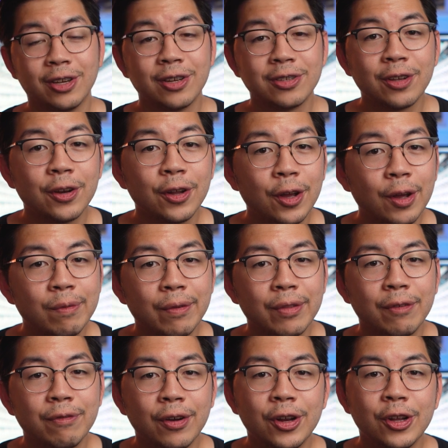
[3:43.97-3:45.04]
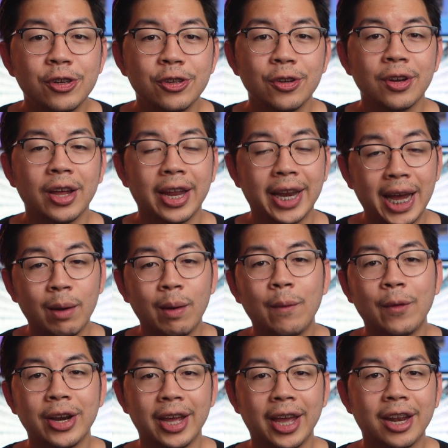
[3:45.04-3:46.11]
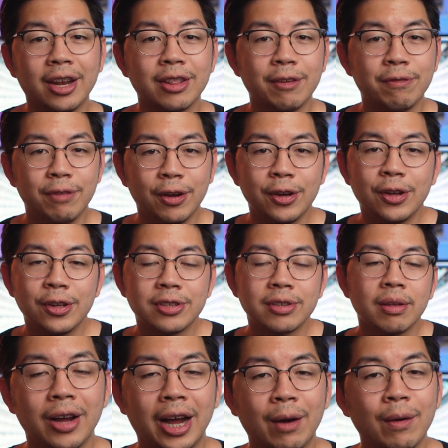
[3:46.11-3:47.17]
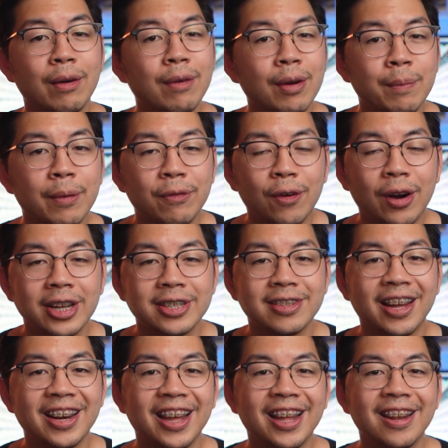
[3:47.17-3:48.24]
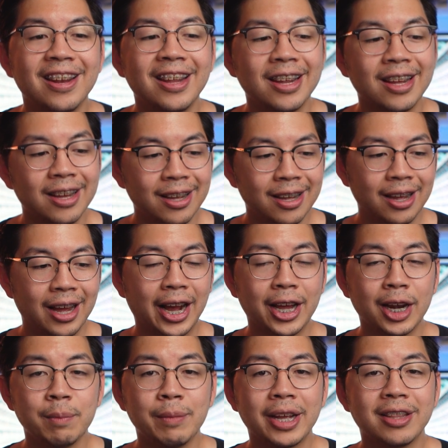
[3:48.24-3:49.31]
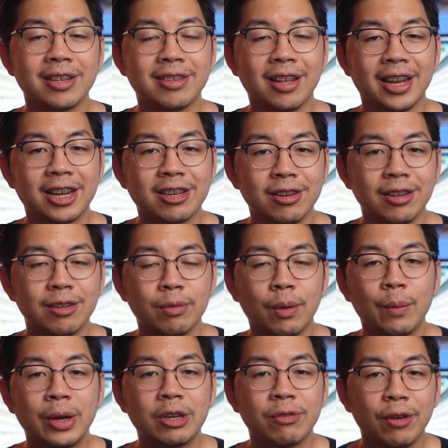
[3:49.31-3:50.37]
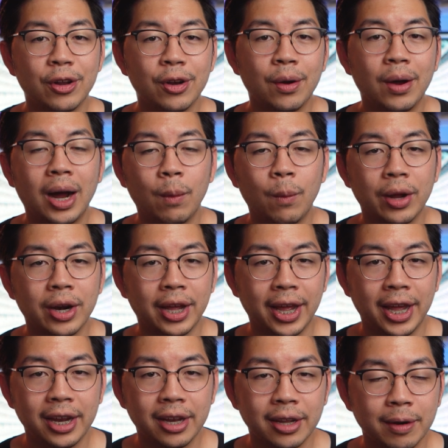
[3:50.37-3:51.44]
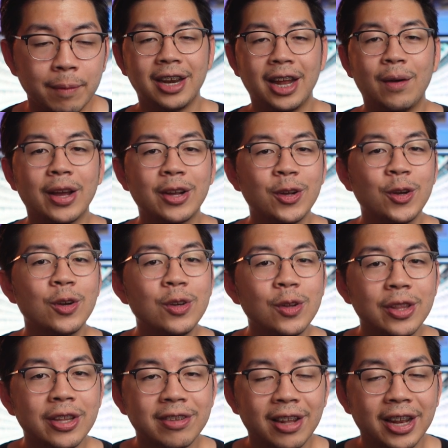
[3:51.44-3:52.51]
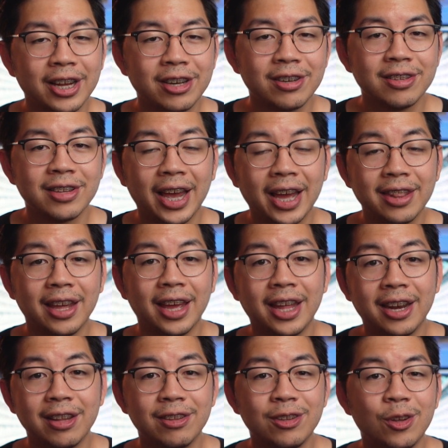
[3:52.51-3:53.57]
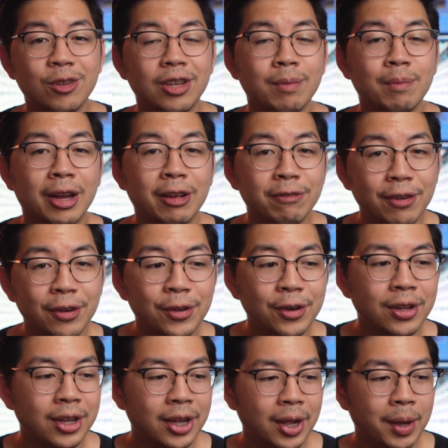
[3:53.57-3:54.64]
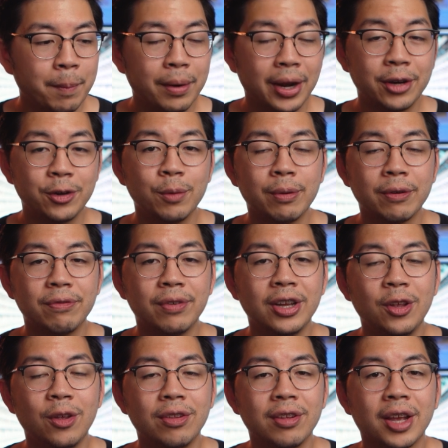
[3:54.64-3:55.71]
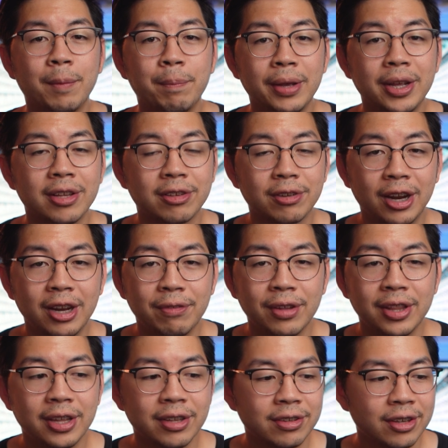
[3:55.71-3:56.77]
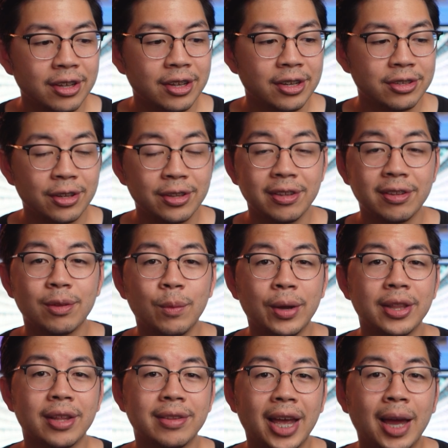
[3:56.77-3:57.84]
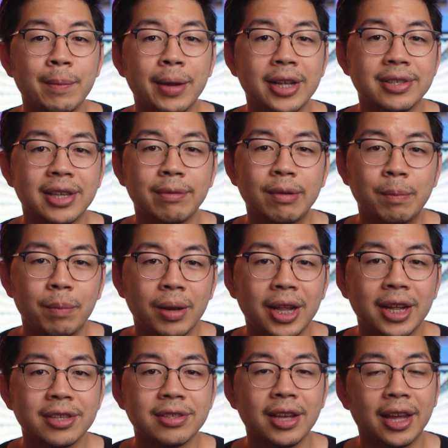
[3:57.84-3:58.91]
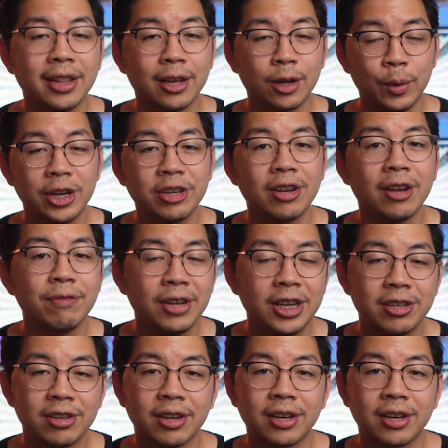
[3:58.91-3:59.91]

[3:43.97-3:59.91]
I just got home from the photo shoot and now I want to edit the photos. However, before I start editing, I gotta make the selections for which photo I want to edit. Now I could do the selections and the edits using my phone, but I do prefer using a bigger screen for this, so this is where the Tab S7 Plus and the quick share feature